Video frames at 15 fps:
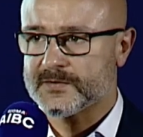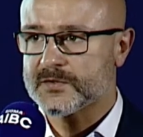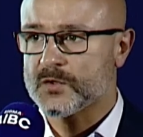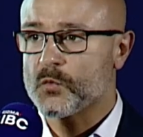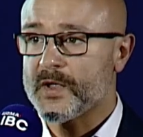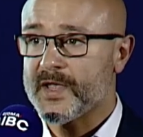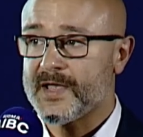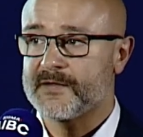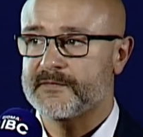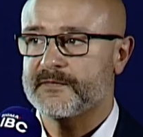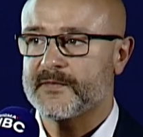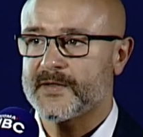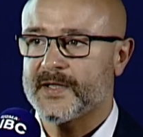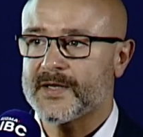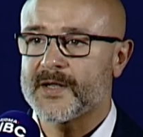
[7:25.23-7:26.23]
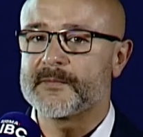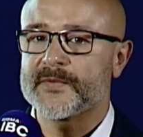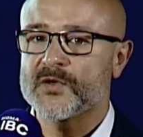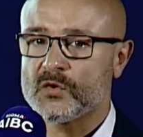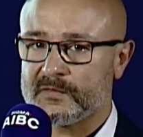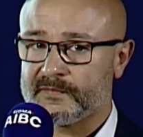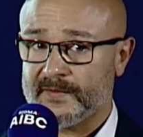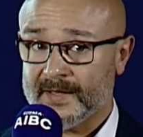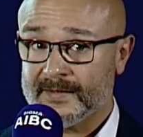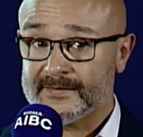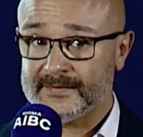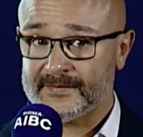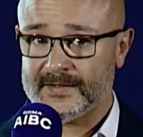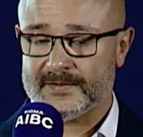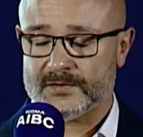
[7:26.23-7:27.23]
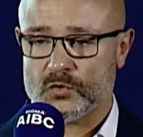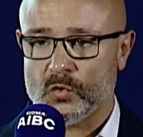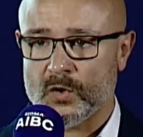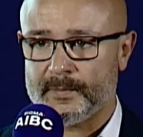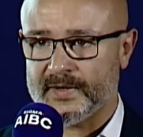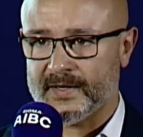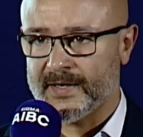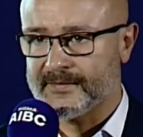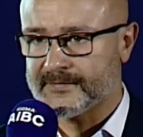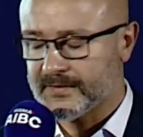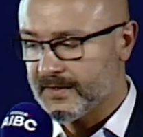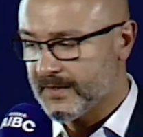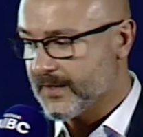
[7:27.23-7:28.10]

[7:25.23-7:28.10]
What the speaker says: So we have a number of entities who operate